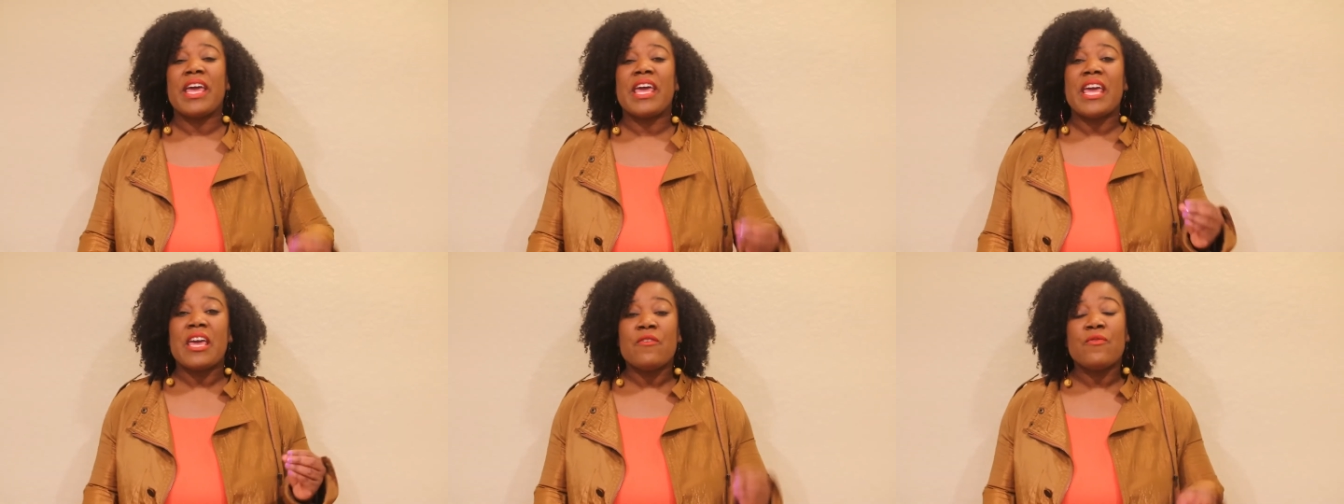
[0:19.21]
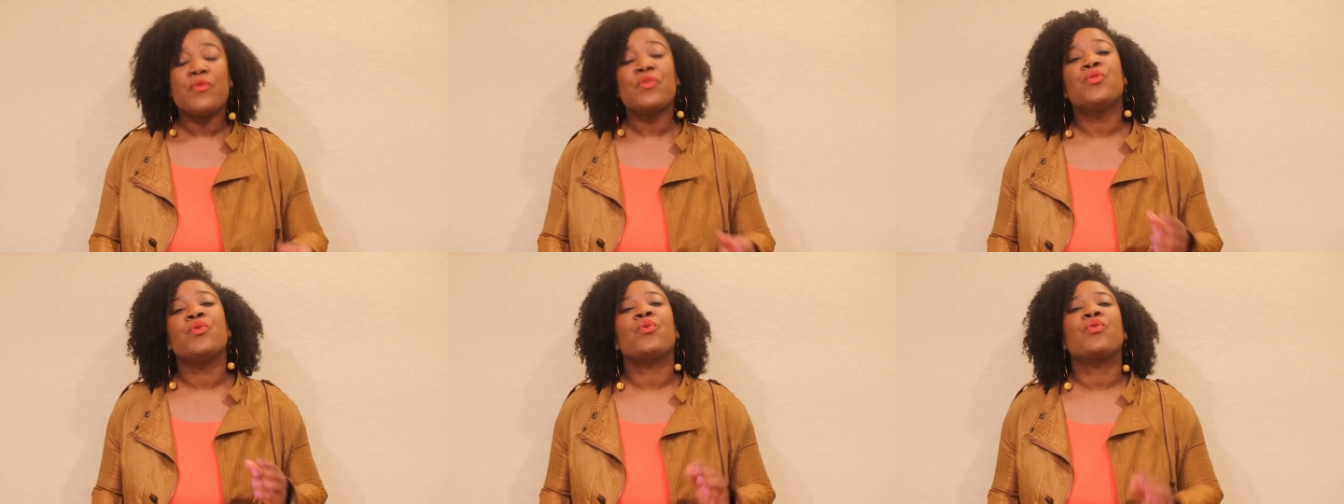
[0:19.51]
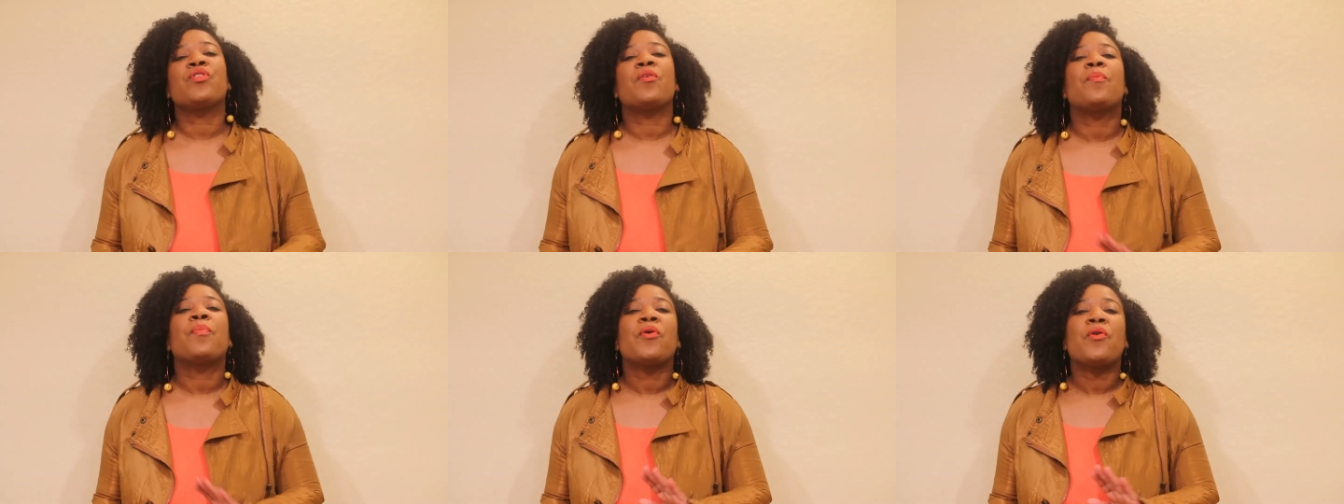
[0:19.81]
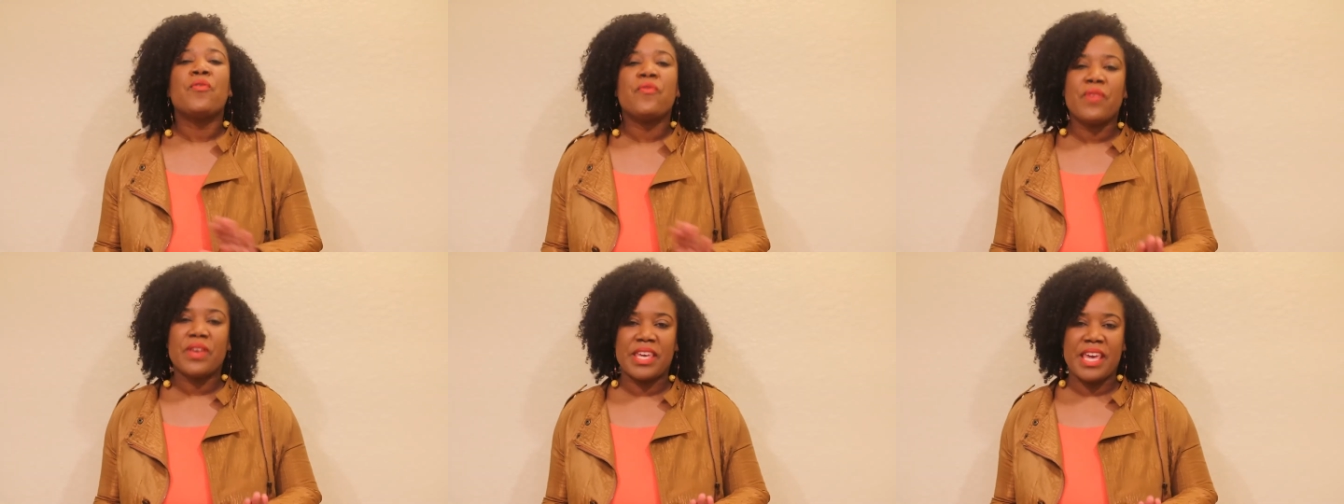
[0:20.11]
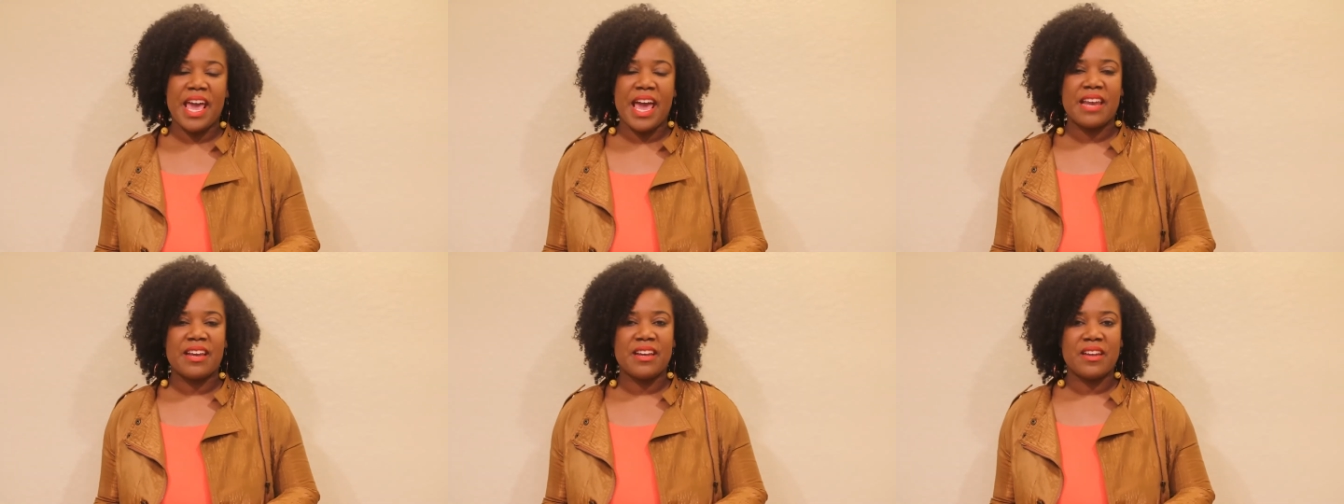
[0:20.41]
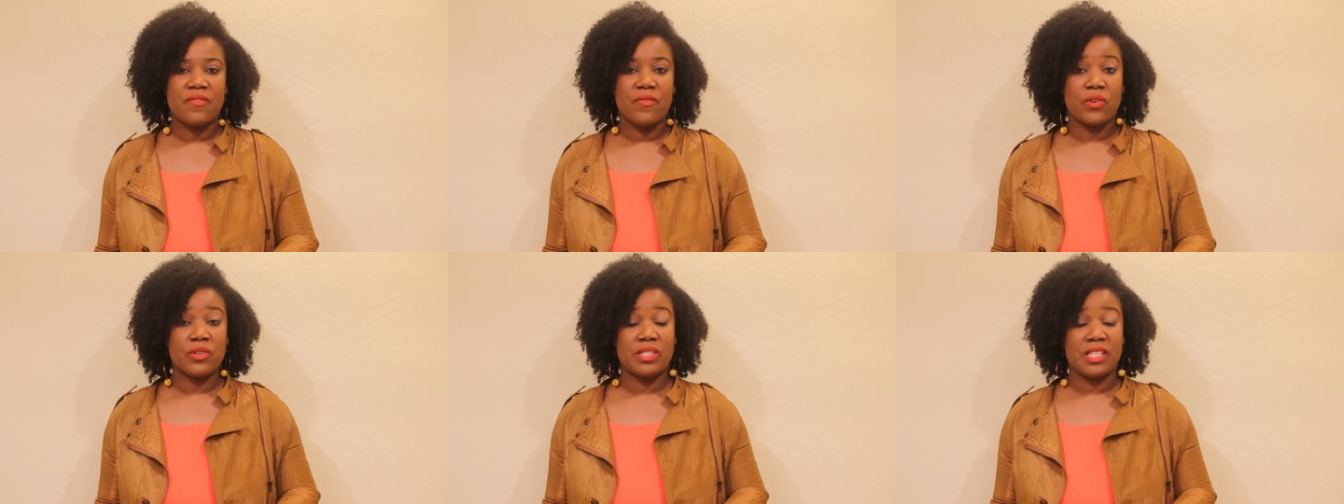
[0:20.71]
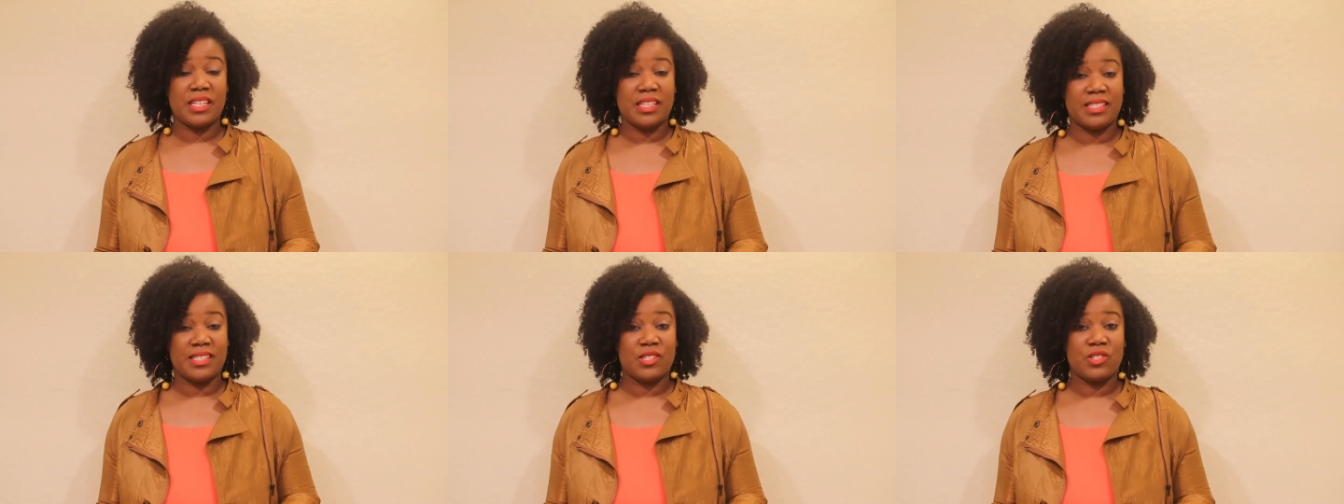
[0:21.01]
if you're the perfect candidate for
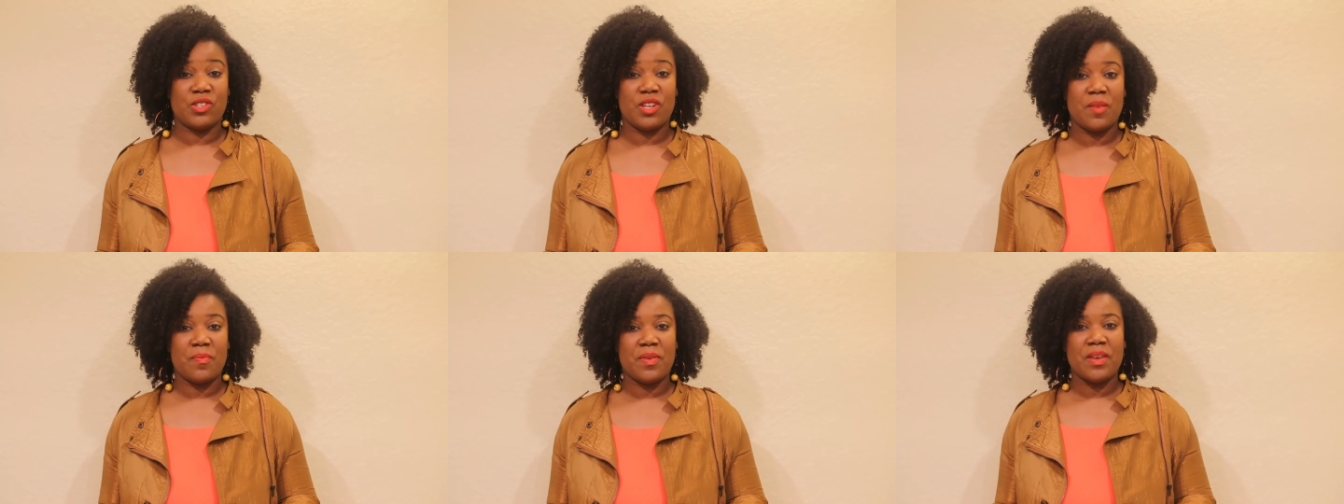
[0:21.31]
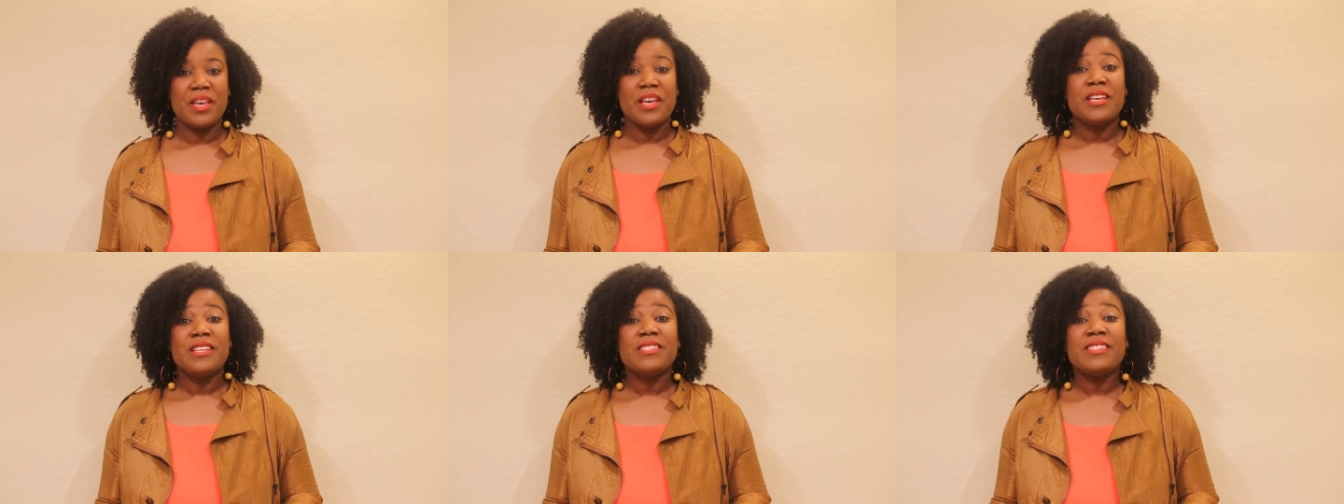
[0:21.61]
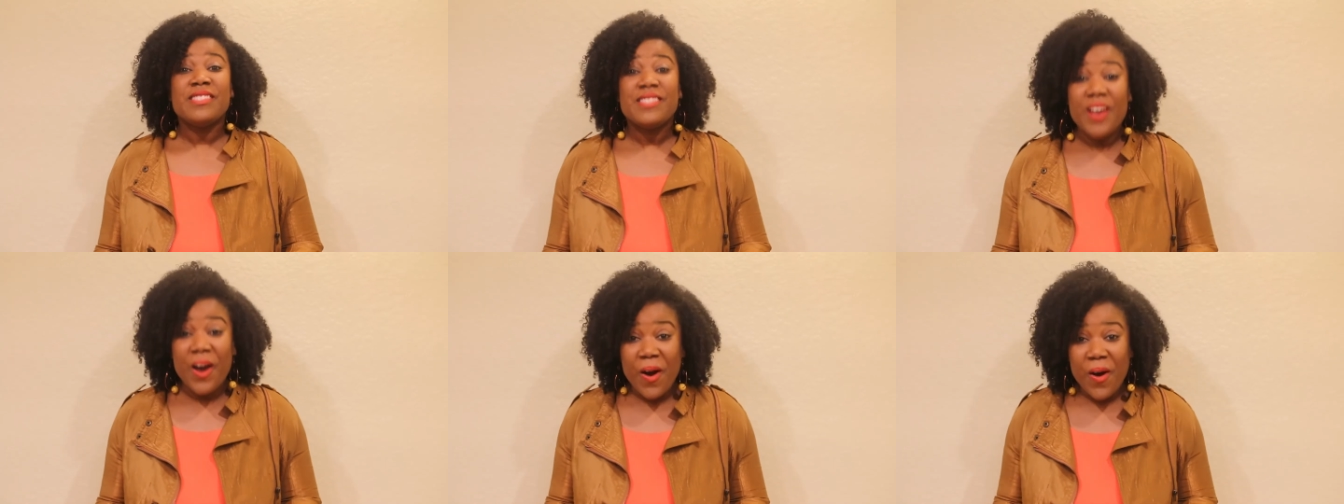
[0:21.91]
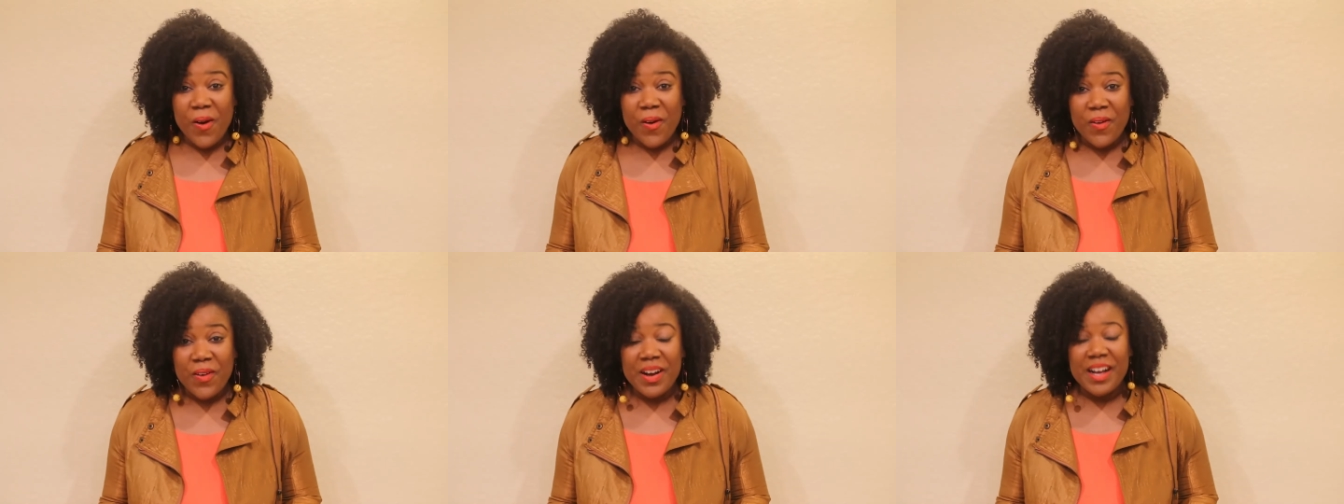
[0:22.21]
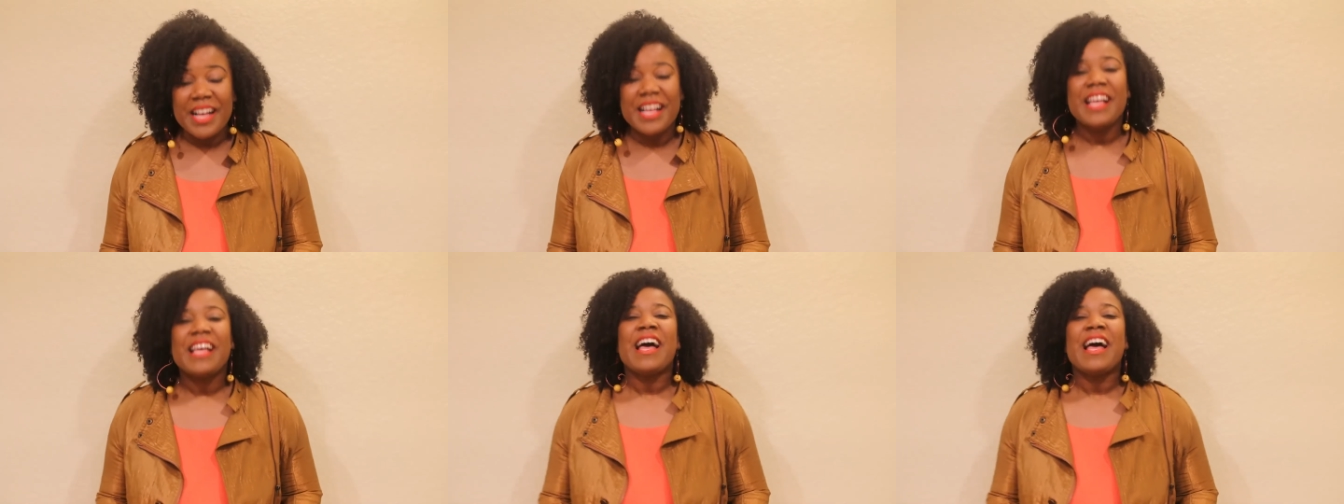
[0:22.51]
citizenship. So